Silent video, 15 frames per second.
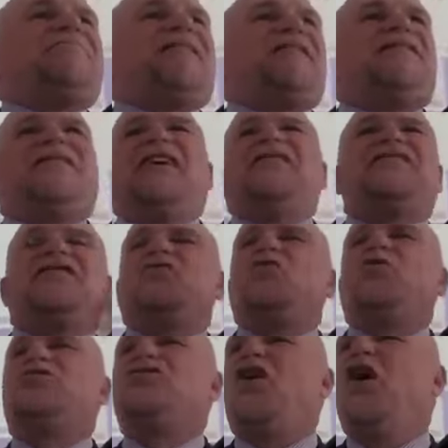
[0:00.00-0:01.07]
a
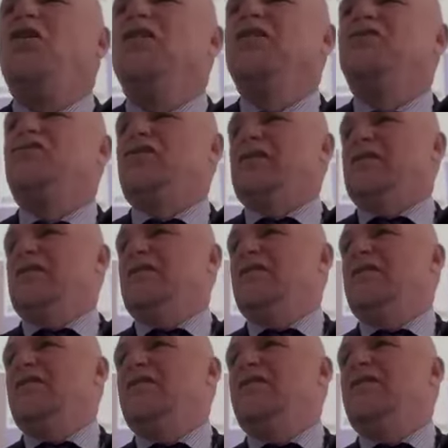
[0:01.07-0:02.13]
tautology.
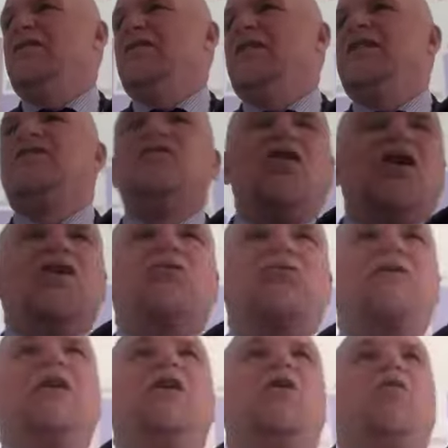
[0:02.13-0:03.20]
It's not a
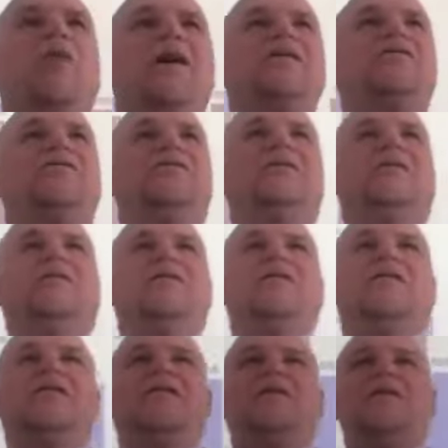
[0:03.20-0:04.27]
real question.
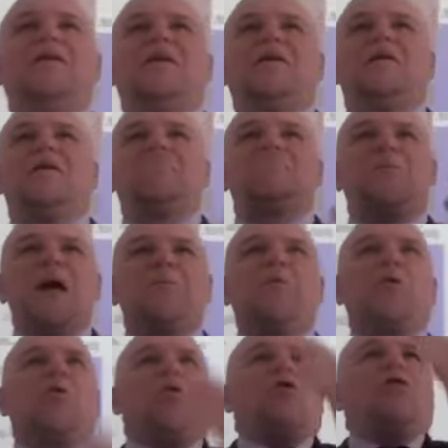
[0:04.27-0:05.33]
People
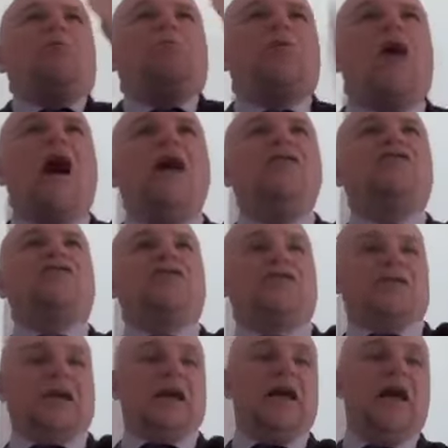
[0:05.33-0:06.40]
were obliged to
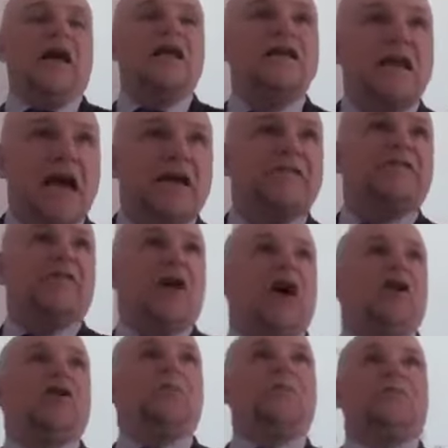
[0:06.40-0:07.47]
say, yes,
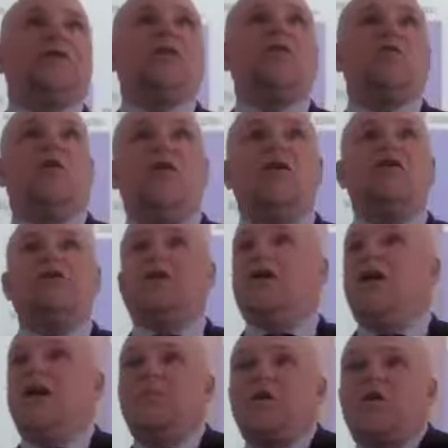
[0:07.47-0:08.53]
100% quality,
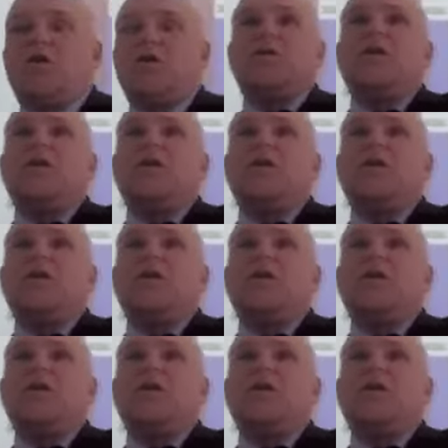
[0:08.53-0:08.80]
because